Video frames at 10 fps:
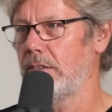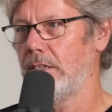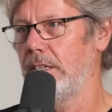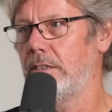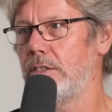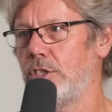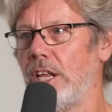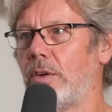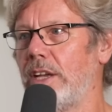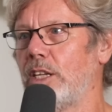it
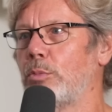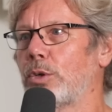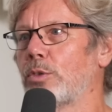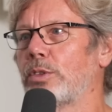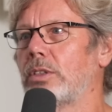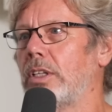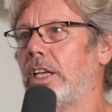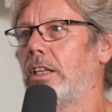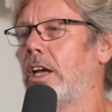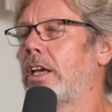generated perfectly.
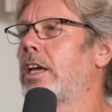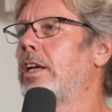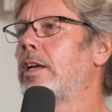And like,